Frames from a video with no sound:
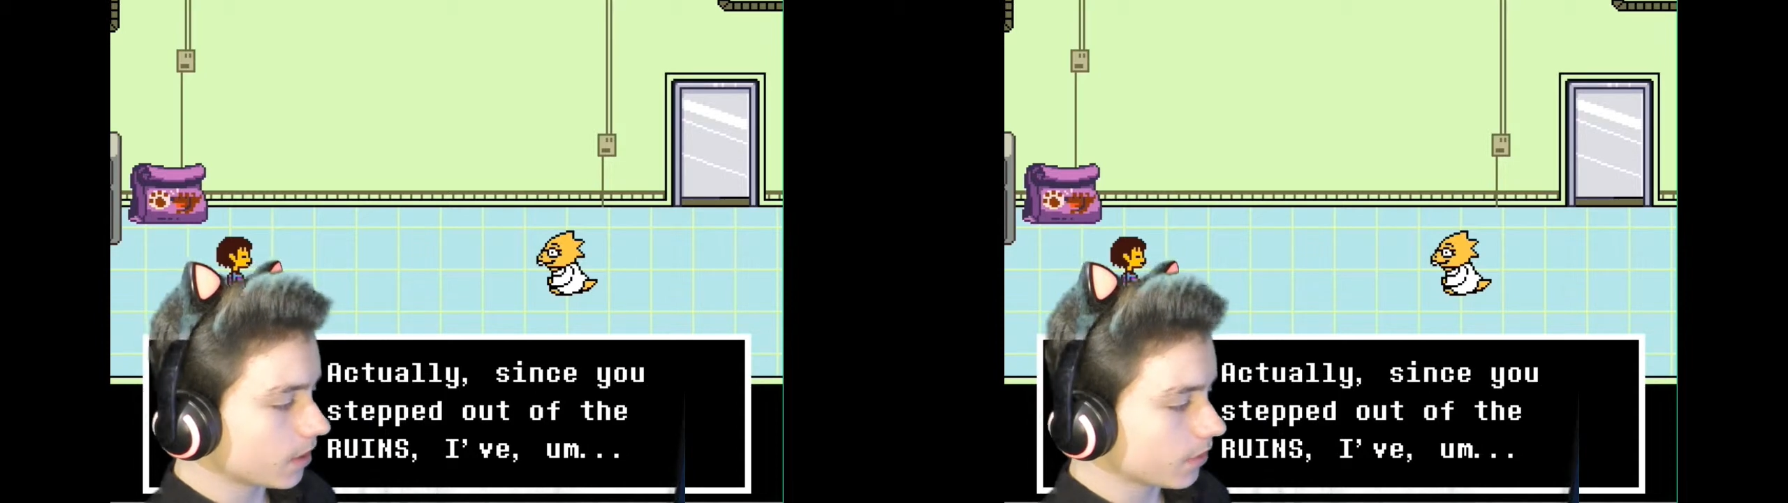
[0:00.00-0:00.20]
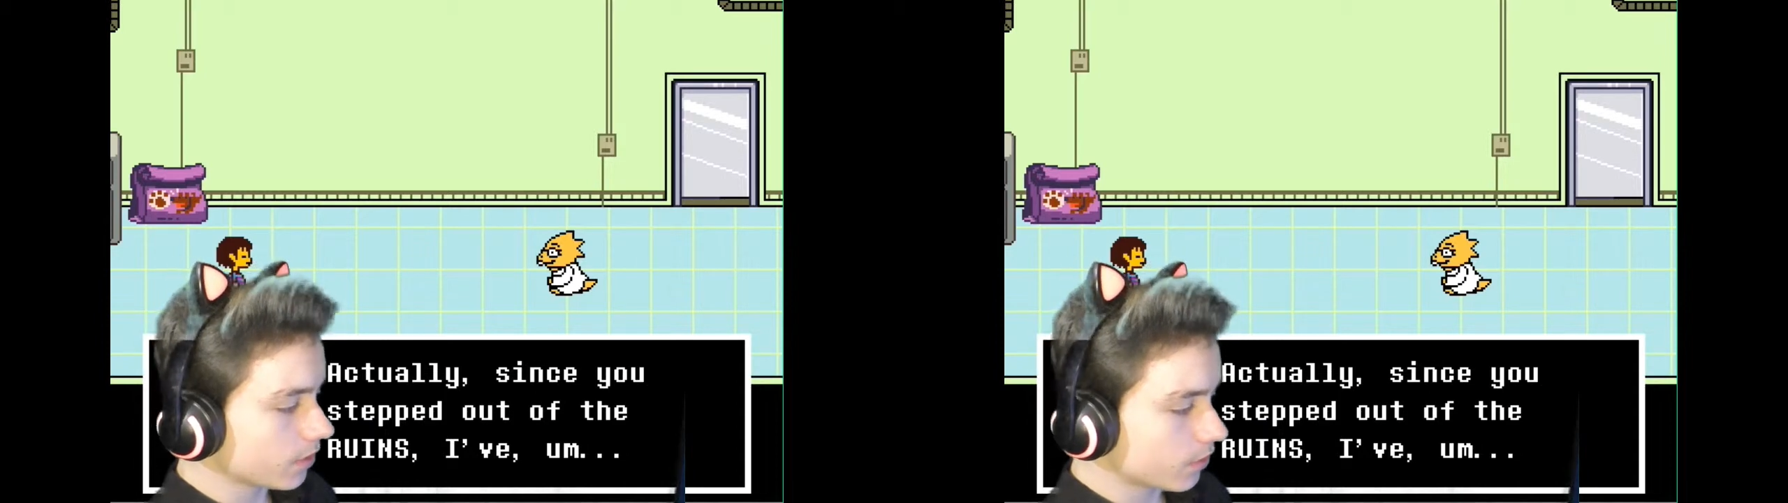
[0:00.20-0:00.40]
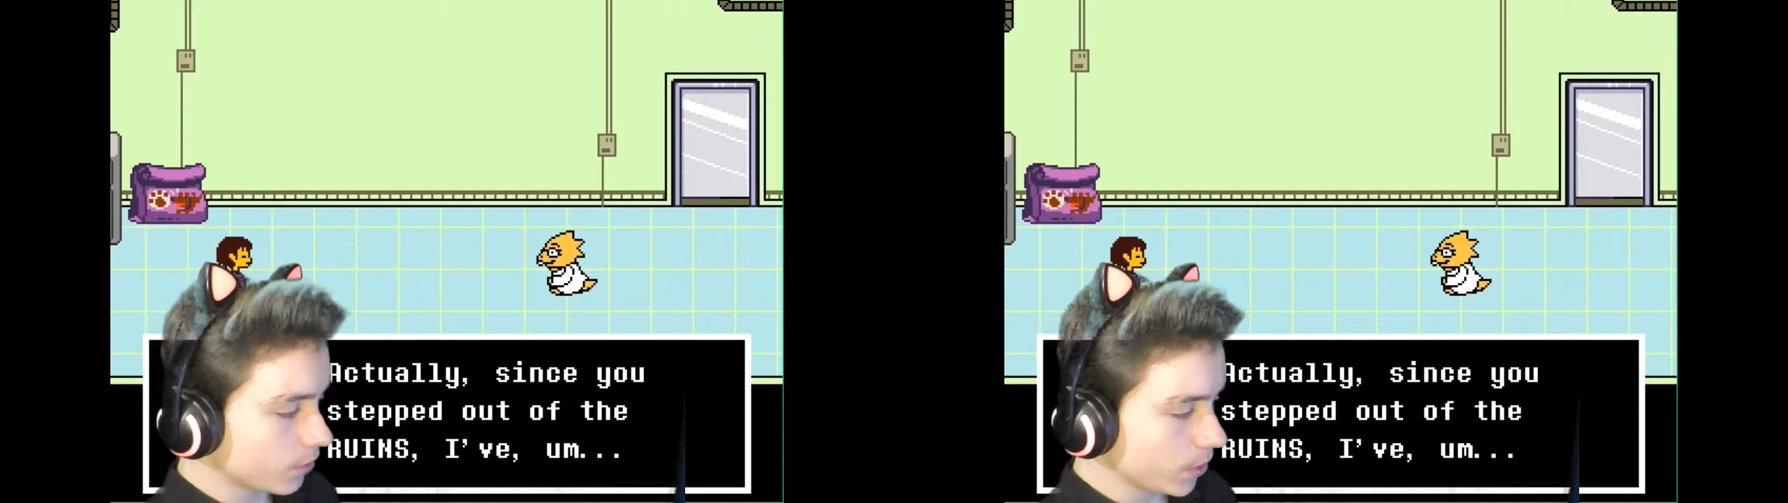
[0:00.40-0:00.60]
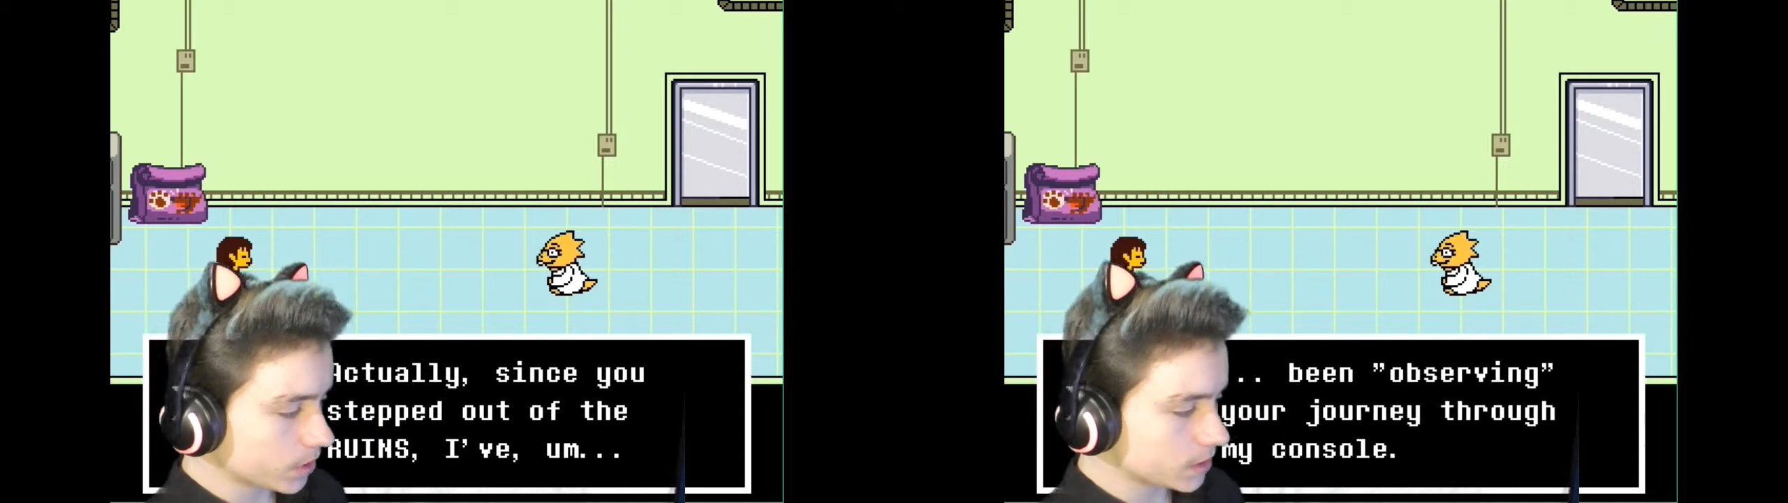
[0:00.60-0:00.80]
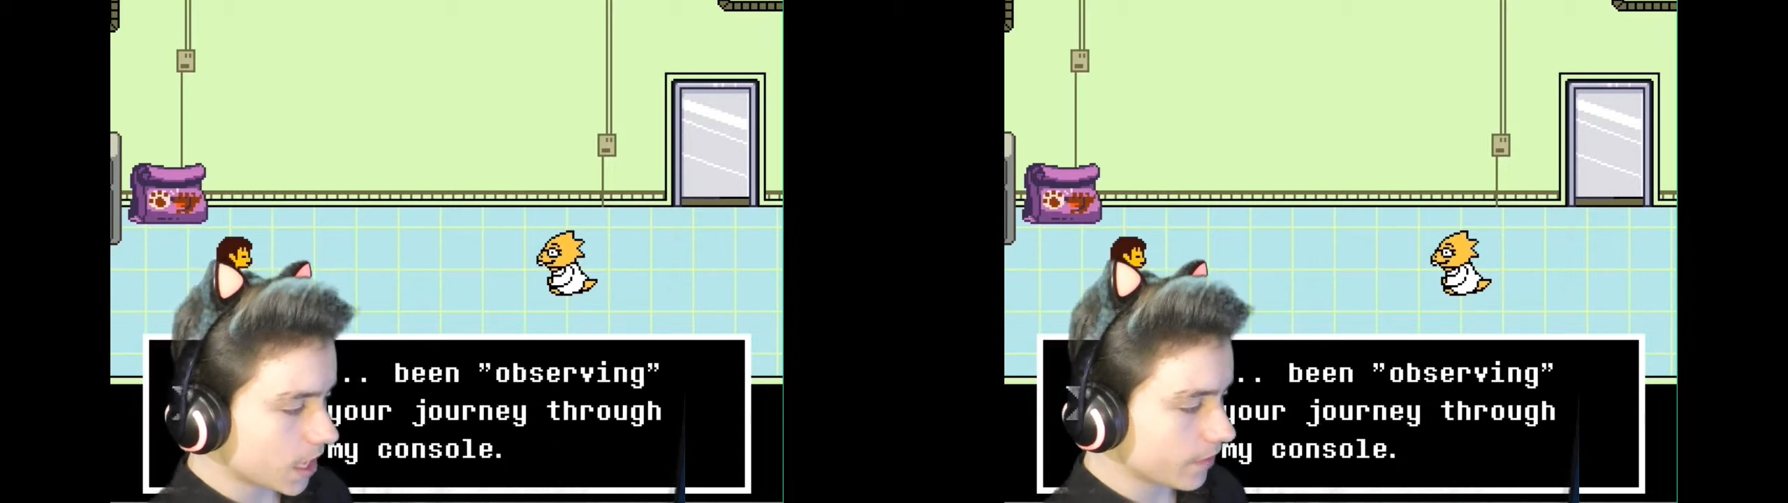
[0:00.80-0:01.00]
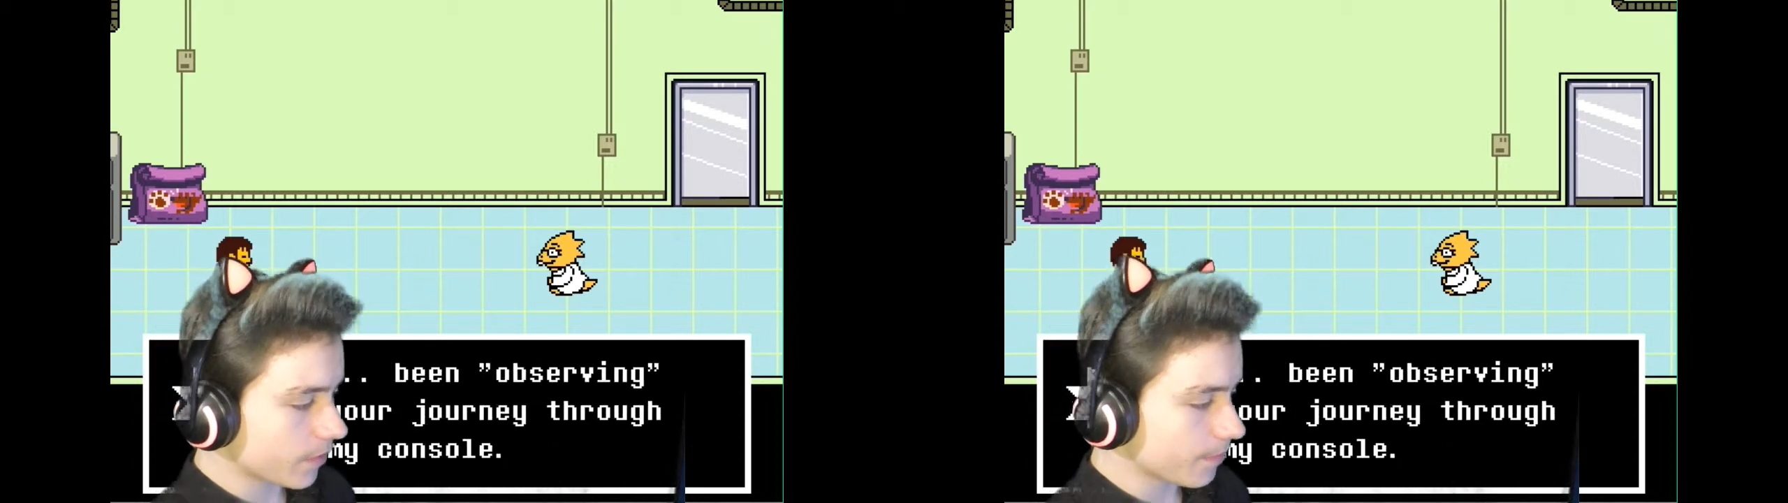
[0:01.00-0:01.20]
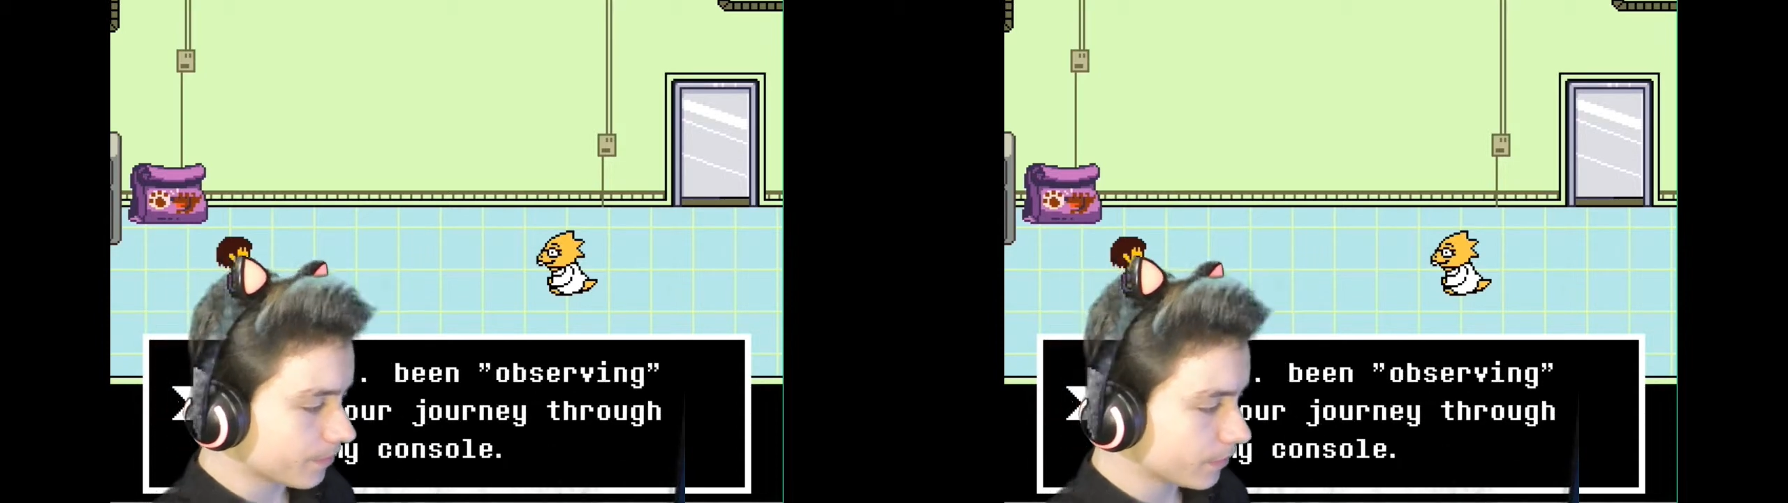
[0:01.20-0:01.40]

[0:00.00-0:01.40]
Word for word: of the ruins, I've, um,